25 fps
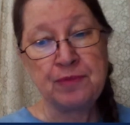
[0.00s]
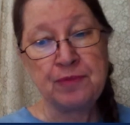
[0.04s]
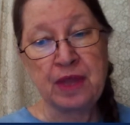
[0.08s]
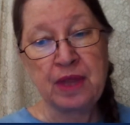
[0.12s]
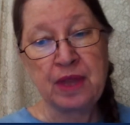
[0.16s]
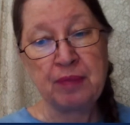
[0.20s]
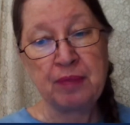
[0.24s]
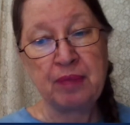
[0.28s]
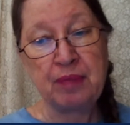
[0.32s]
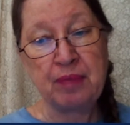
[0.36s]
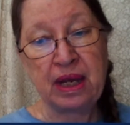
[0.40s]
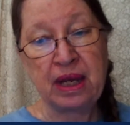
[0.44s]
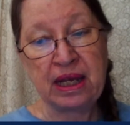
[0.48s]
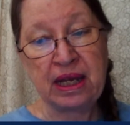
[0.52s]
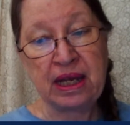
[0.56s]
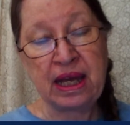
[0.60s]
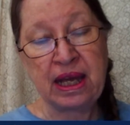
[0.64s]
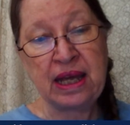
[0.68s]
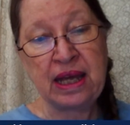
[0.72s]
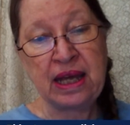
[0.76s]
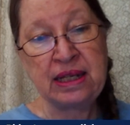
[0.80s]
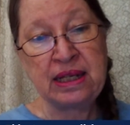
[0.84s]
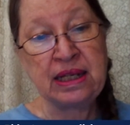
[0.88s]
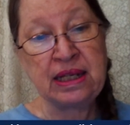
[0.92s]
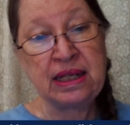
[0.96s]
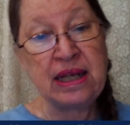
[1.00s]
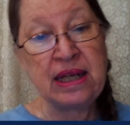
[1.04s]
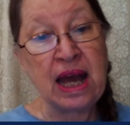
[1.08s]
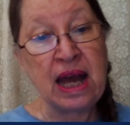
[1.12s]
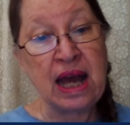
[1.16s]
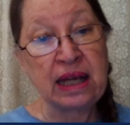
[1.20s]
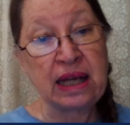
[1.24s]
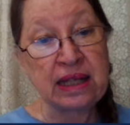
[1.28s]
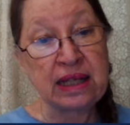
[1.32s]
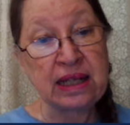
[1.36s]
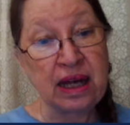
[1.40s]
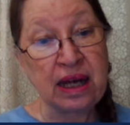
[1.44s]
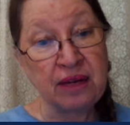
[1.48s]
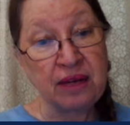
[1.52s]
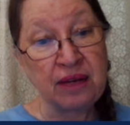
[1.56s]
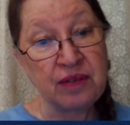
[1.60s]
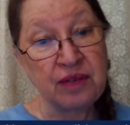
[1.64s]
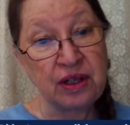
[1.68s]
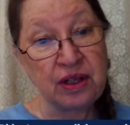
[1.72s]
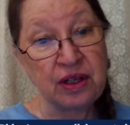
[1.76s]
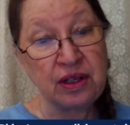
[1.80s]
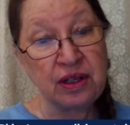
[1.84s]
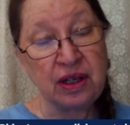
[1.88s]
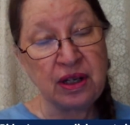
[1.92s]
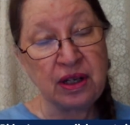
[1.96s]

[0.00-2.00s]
that Medicaid did not cover,